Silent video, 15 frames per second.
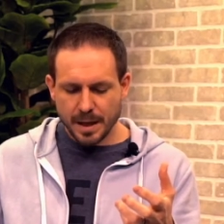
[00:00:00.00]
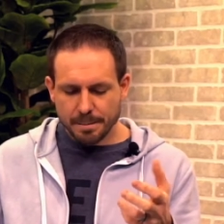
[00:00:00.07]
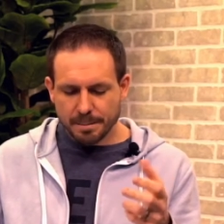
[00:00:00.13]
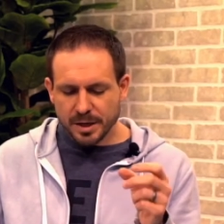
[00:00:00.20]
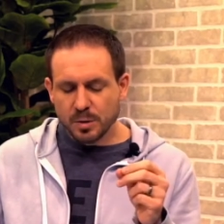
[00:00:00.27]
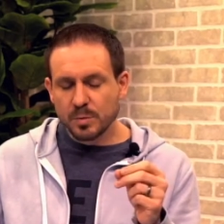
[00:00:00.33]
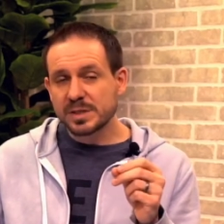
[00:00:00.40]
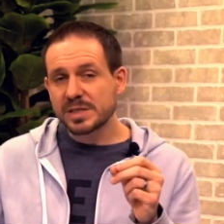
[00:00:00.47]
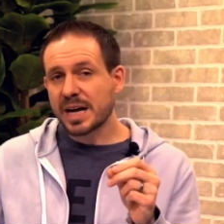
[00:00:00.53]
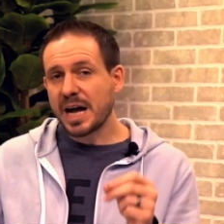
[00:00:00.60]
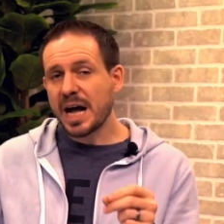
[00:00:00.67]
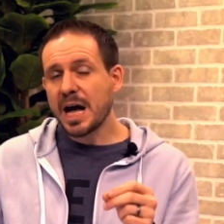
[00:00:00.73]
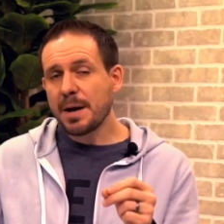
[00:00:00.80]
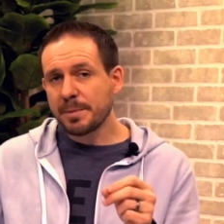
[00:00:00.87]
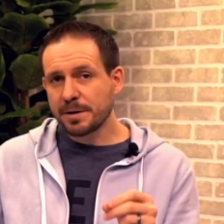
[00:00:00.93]
But it was
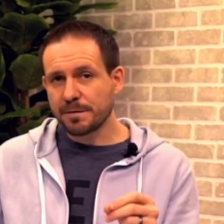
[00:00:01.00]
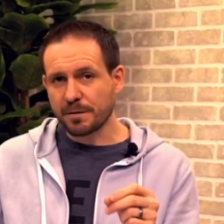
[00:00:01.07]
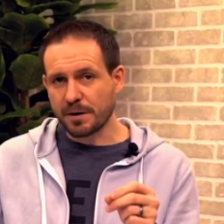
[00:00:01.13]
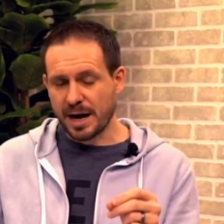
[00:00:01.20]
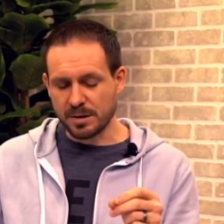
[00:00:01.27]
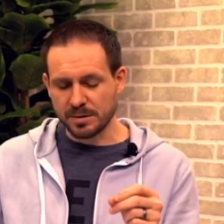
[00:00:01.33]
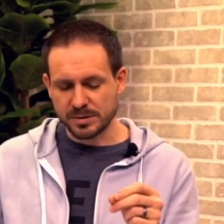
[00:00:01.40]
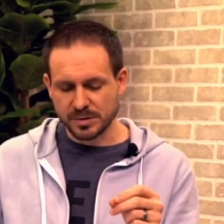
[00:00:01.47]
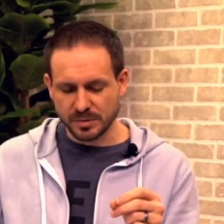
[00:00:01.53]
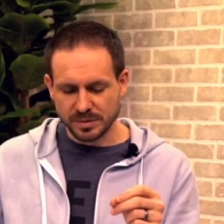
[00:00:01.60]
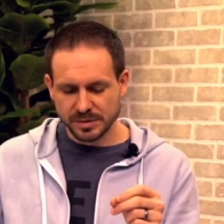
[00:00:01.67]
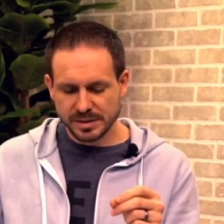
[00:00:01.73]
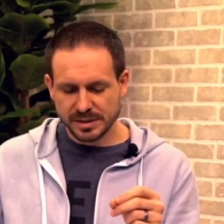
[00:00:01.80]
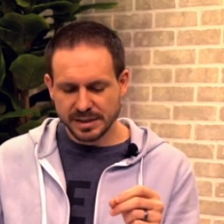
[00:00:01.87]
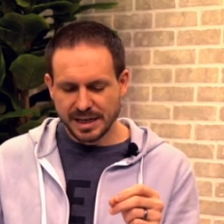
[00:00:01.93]
common for
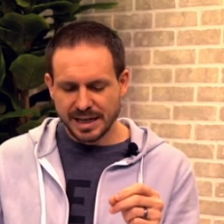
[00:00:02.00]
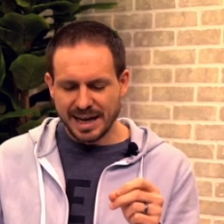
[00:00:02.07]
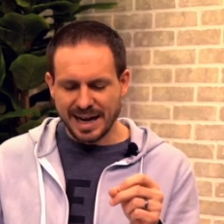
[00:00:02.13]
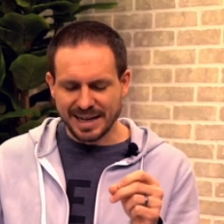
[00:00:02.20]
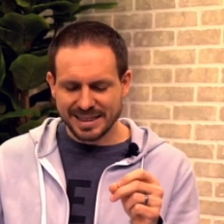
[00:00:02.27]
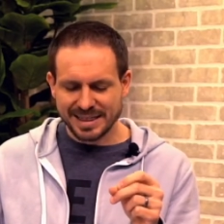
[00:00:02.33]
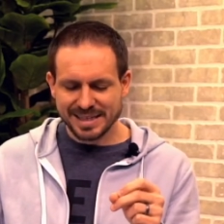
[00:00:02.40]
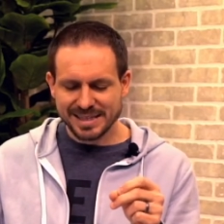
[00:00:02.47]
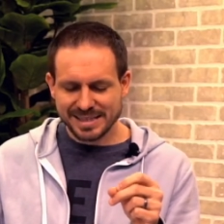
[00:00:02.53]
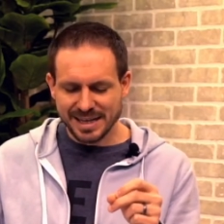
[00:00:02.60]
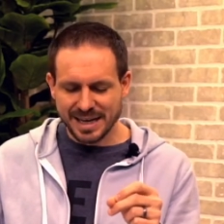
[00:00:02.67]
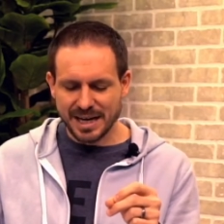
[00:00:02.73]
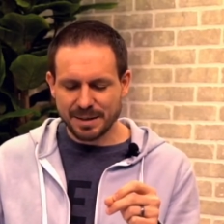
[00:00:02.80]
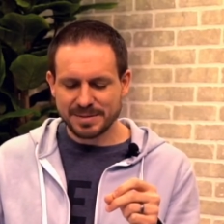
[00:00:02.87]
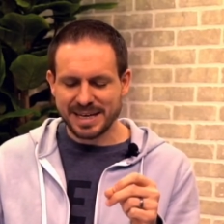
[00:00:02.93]
households at this
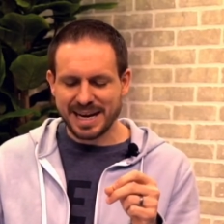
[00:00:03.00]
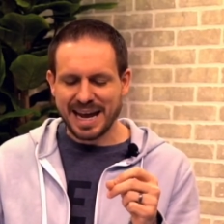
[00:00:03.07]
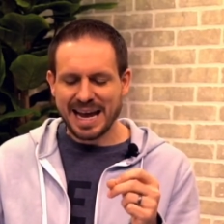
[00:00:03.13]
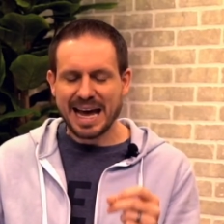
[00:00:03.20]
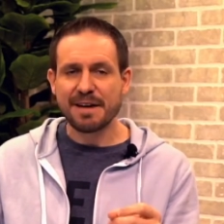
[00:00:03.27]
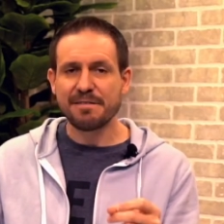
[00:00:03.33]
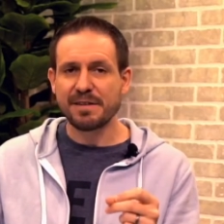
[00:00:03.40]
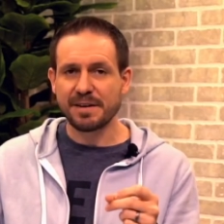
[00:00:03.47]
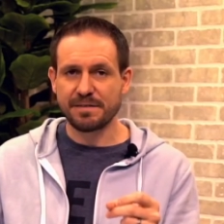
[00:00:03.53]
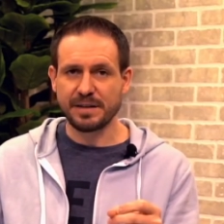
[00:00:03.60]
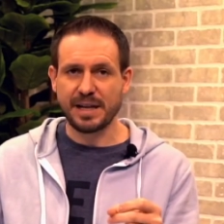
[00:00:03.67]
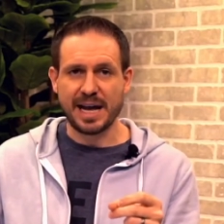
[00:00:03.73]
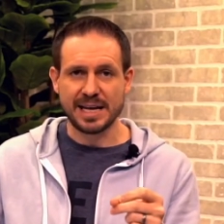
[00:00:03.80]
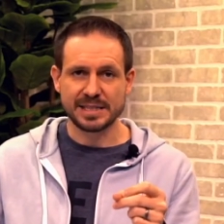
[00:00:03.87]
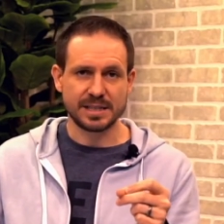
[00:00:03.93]
time to have a
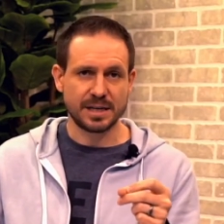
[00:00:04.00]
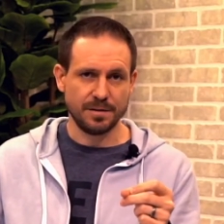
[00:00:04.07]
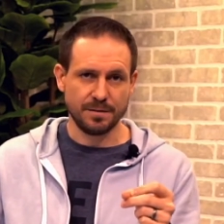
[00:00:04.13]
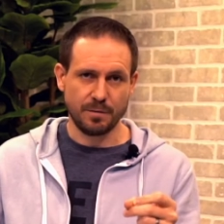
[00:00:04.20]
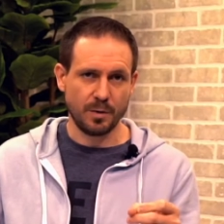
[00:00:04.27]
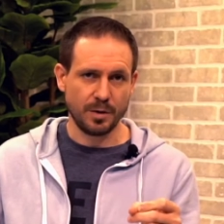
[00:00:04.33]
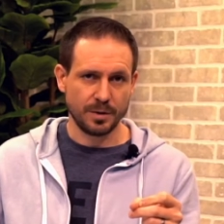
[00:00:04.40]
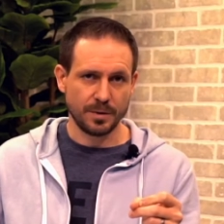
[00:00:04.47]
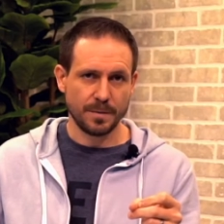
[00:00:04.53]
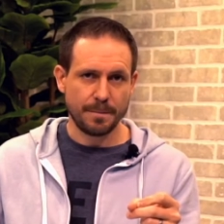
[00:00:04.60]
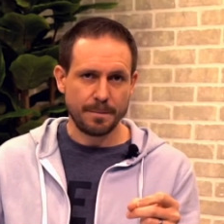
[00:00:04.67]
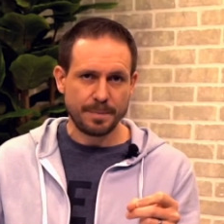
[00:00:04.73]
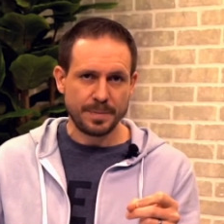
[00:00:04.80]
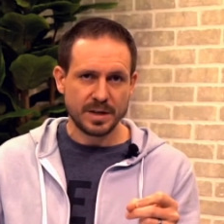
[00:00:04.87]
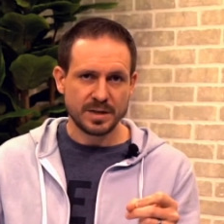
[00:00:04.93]
flask of oil.
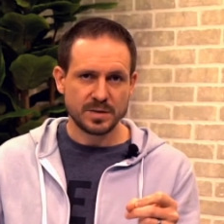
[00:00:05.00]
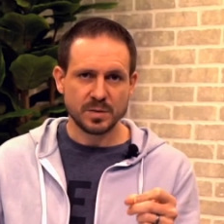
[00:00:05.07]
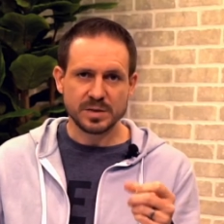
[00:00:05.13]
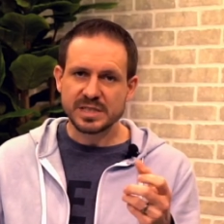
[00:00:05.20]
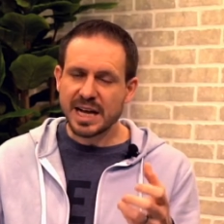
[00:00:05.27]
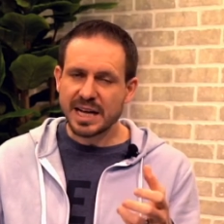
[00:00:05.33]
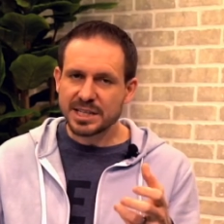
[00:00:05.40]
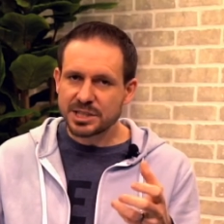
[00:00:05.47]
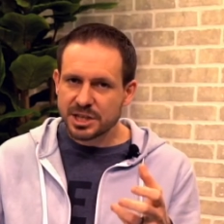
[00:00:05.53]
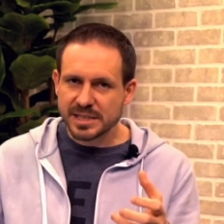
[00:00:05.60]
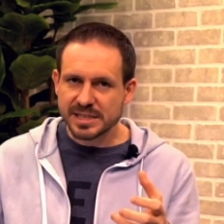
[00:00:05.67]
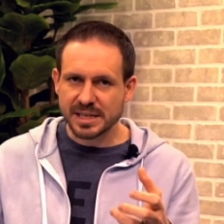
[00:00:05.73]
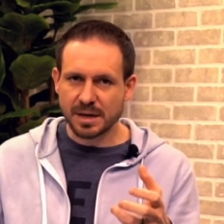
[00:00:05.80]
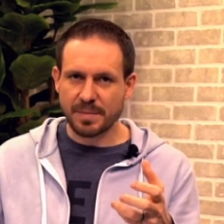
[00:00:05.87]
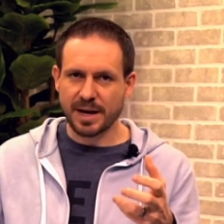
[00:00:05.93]
So it's not
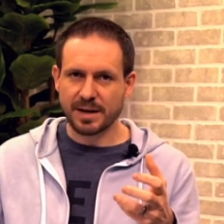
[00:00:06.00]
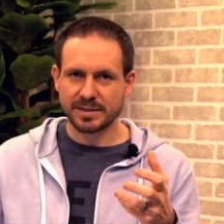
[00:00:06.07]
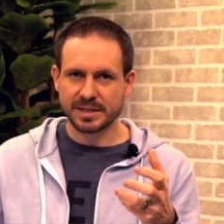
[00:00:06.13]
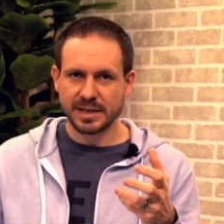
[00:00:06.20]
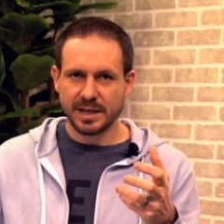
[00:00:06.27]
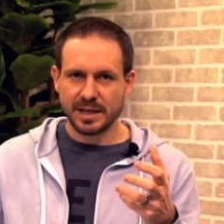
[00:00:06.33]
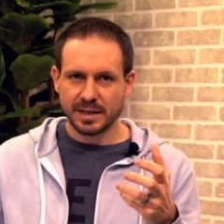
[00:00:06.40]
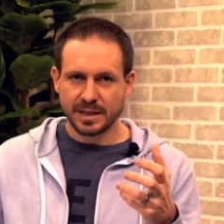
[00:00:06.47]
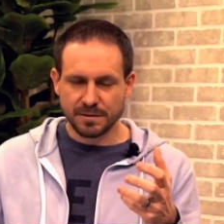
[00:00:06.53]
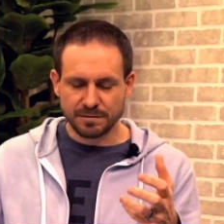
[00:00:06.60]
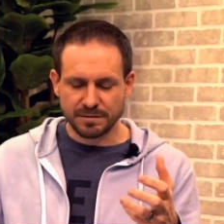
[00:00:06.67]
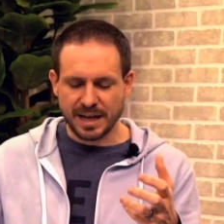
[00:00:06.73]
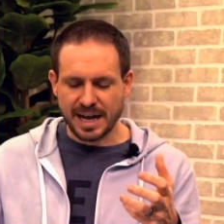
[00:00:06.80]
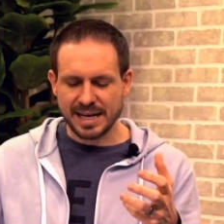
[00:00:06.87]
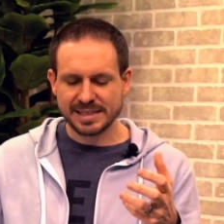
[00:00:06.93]
just about the
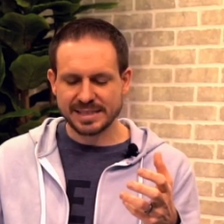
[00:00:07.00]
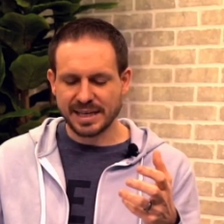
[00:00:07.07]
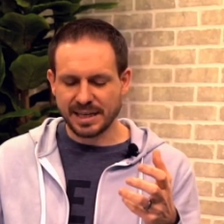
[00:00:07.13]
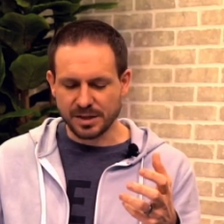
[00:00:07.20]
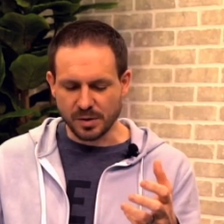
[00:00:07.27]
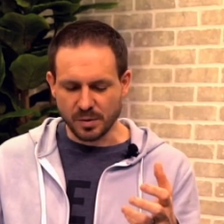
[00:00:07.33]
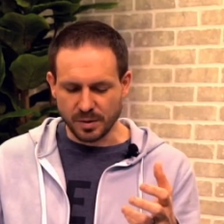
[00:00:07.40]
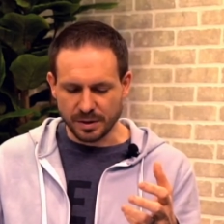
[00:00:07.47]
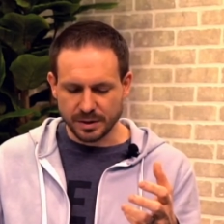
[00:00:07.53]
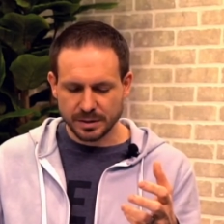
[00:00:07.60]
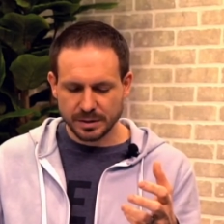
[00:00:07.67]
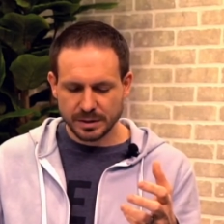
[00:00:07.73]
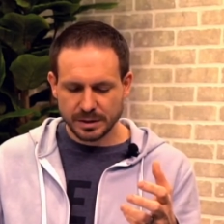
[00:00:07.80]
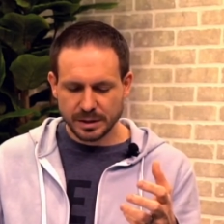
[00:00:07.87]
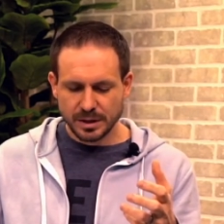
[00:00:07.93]
flask and the oil.